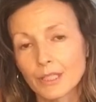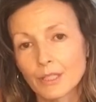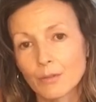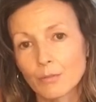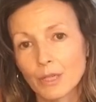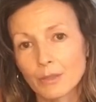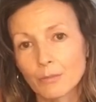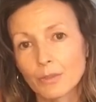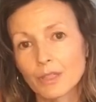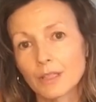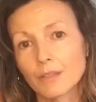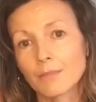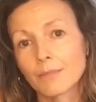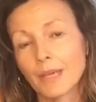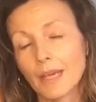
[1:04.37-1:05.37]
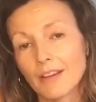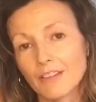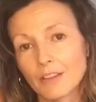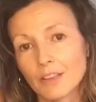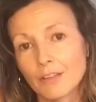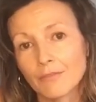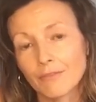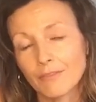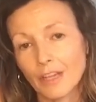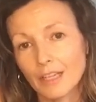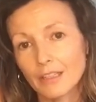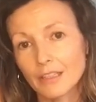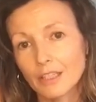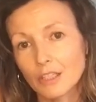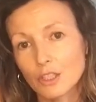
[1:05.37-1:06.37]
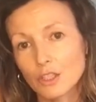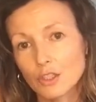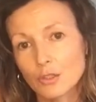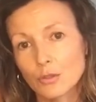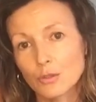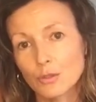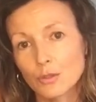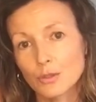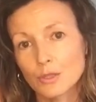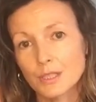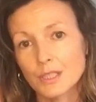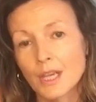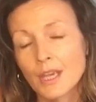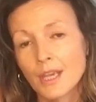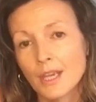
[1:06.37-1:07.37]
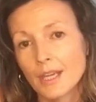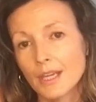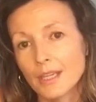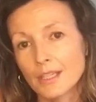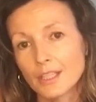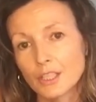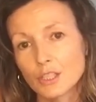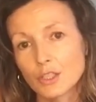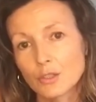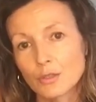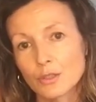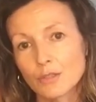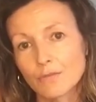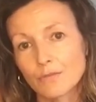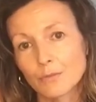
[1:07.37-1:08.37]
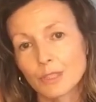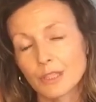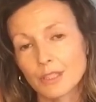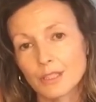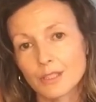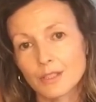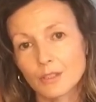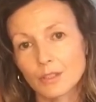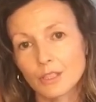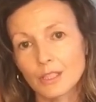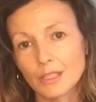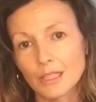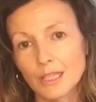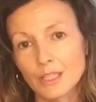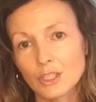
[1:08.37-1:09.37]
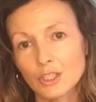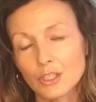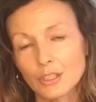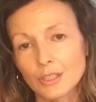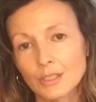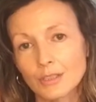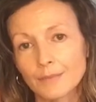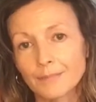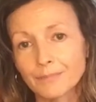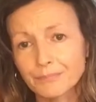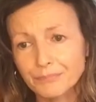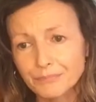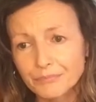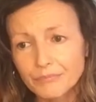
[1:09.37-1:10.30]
anyone with lymph- lymphatic issues, any issues with their circulation,